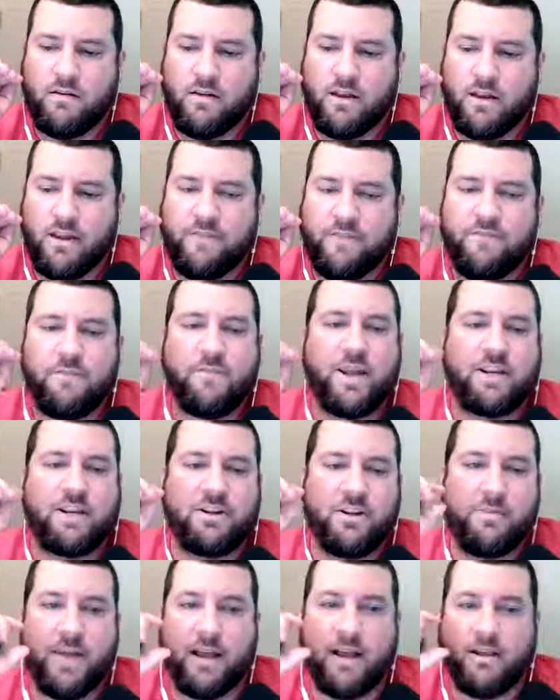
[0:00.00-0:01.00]
information
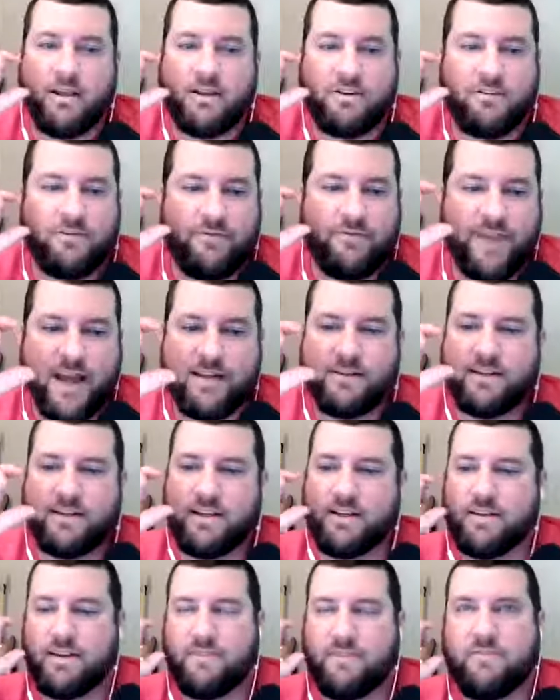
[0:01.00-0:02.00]
about logical
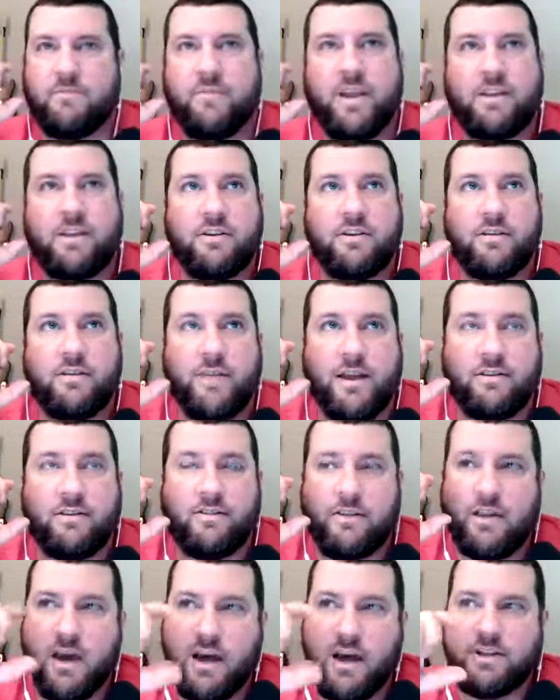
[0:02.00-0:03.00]
fallacies, information about
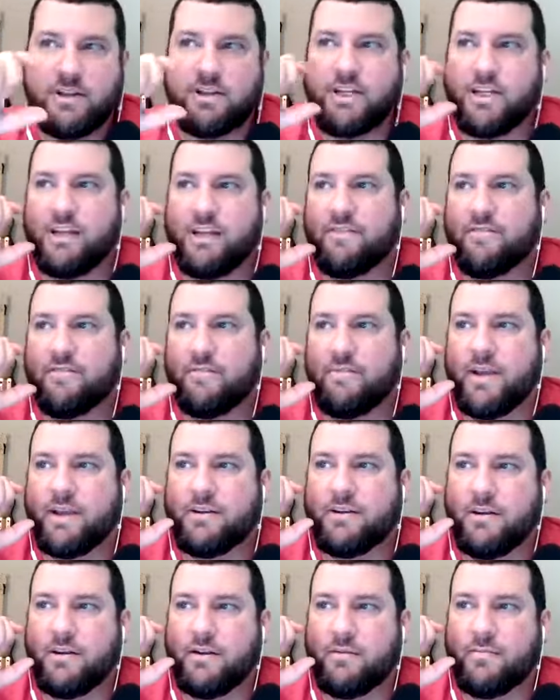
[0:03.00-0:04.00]
theology,
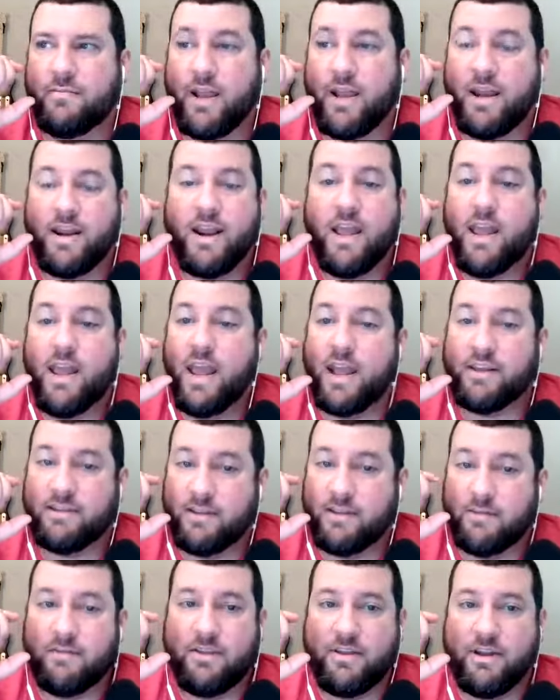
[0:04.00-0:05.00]
information, and
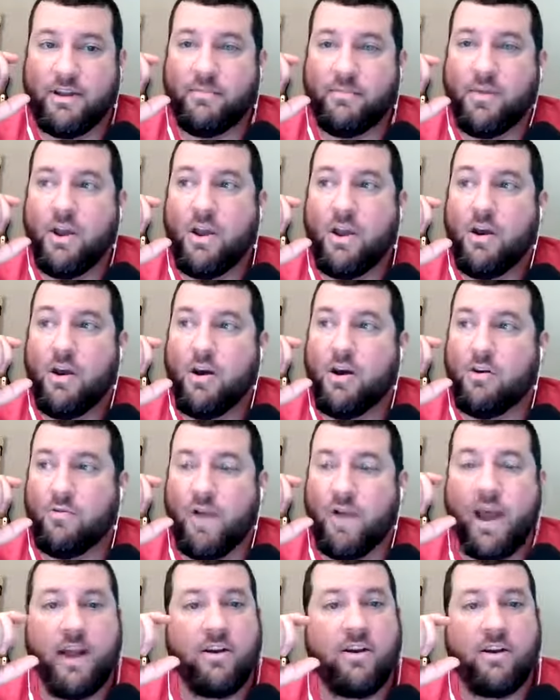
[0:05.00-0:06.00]
some of them are
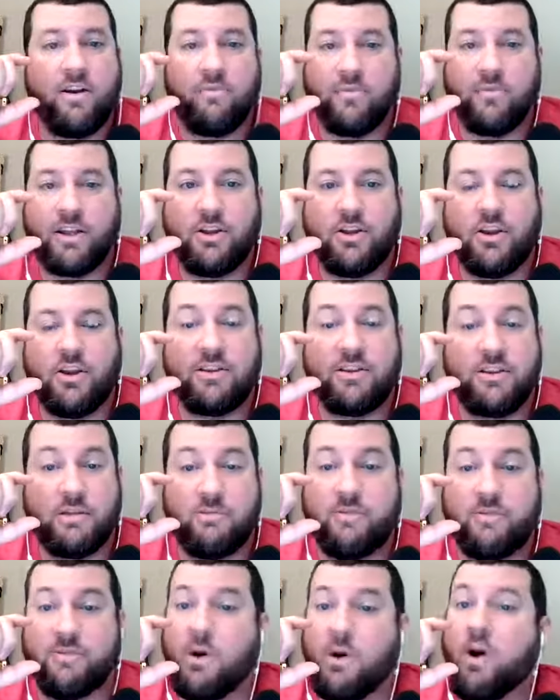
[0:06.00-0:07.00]
right on and really good, and some
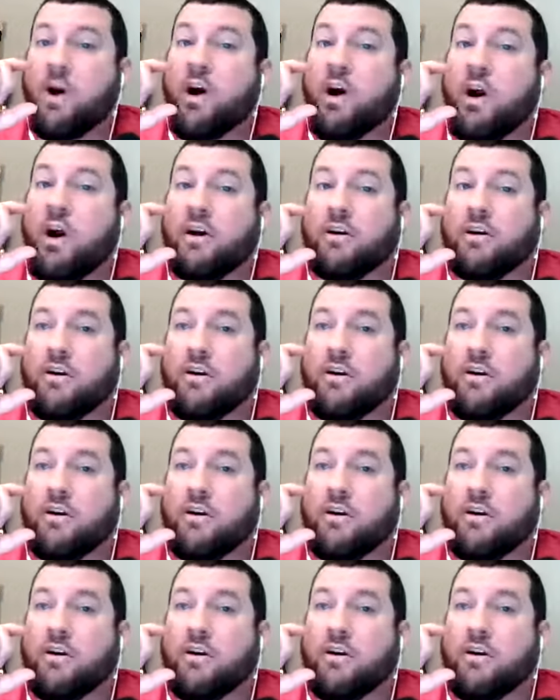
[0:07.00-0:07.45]
of them are